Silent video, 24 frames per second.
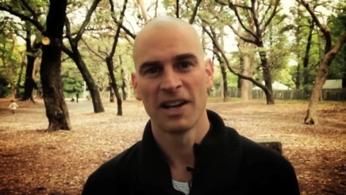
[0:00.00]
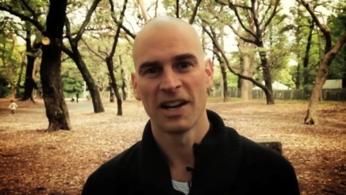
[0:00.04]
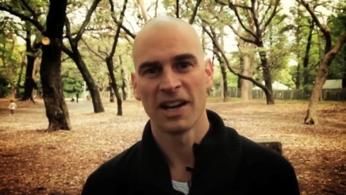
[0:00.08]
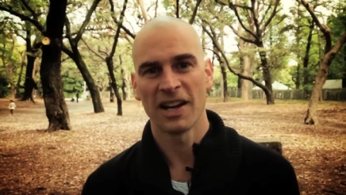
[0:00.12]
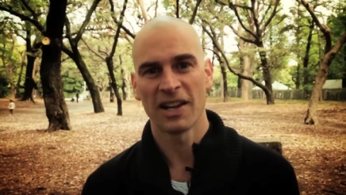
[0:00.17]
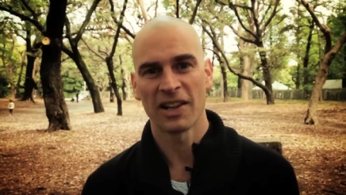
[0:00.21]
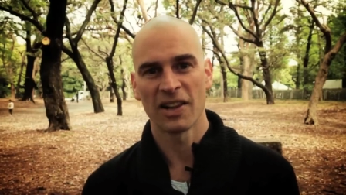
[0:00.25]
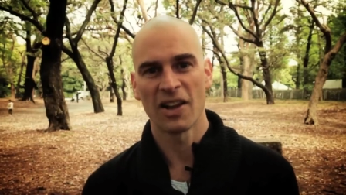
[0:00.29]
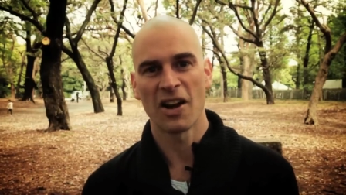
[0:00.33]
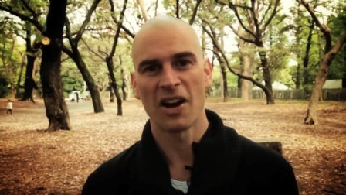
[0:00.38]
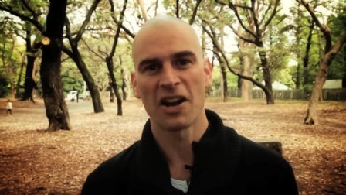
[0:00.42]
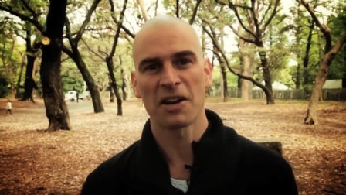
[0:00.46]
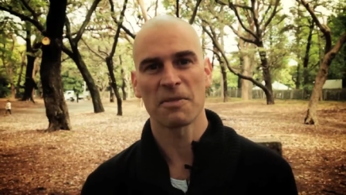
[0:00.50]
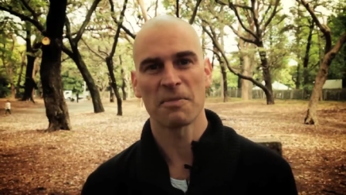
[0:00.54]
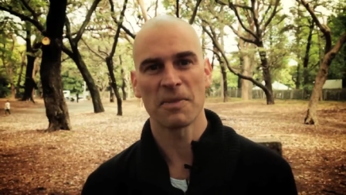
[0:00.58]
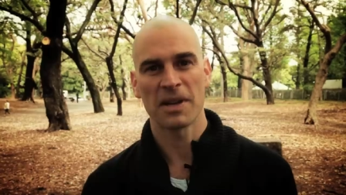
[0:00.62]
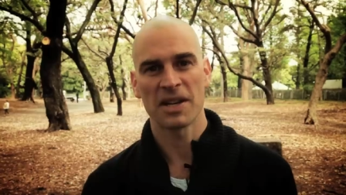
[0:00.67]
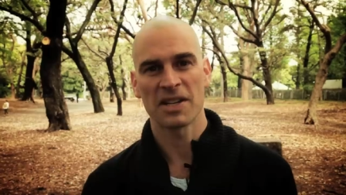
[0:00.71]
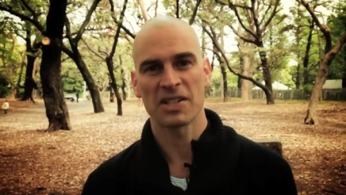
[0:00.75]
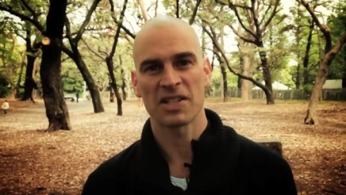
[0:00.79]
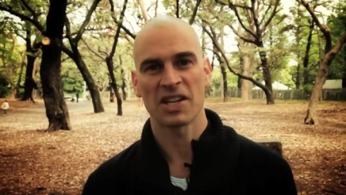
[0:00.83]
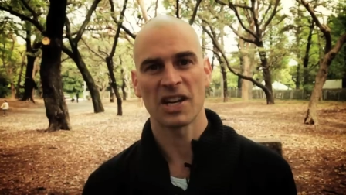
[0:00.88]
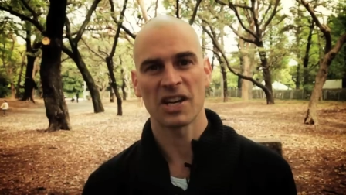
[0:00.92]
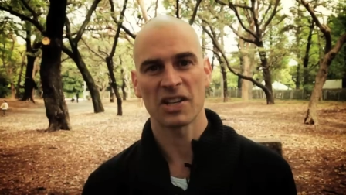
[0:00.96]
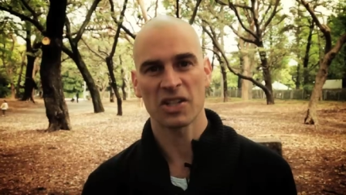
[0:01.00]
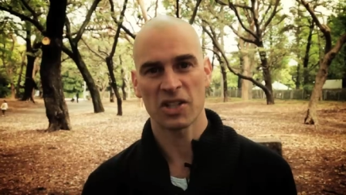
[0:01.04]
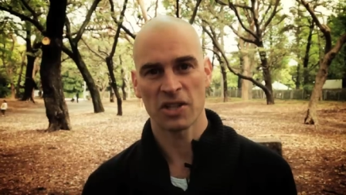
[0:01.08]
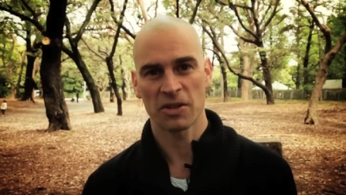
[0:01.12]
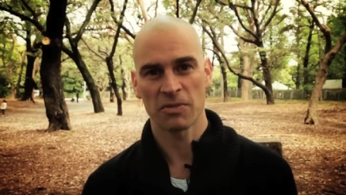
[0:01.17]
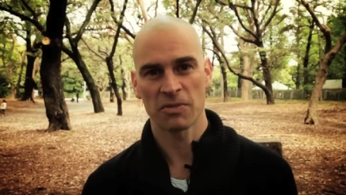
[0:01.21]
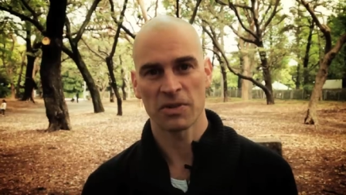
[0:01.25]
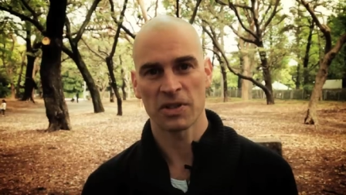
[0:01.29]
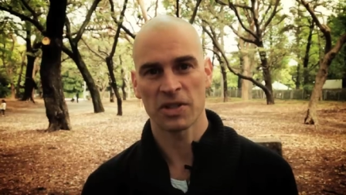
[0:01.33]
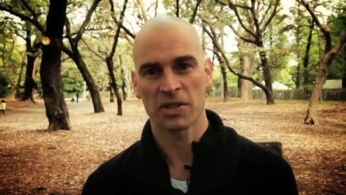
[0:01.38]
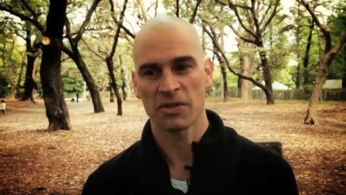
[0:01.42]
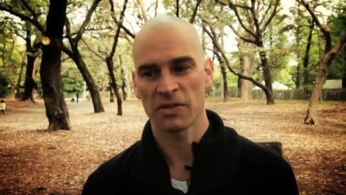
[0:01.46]
a long
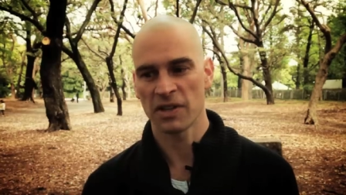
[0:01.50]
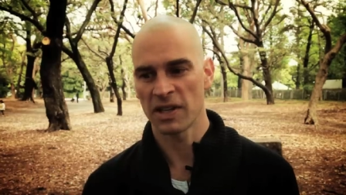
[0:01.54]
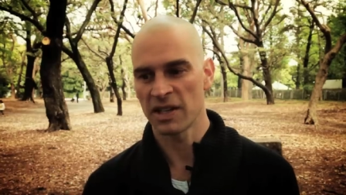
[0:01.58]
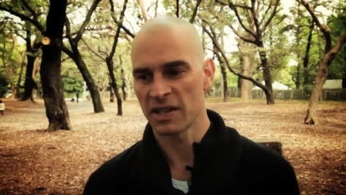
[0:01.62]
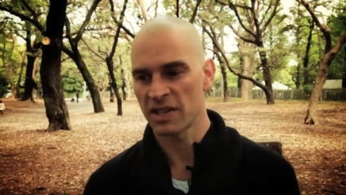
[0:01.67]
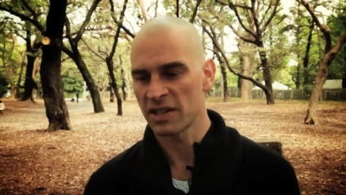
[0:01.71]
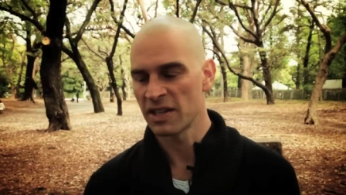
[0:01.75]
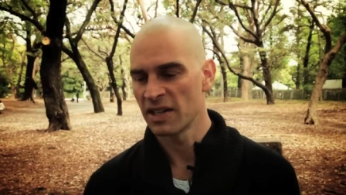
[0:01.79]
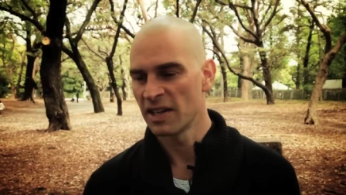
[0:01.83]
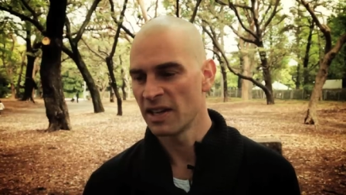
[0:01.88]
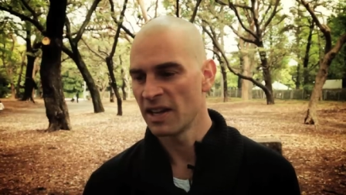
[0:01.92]
meditation retreat,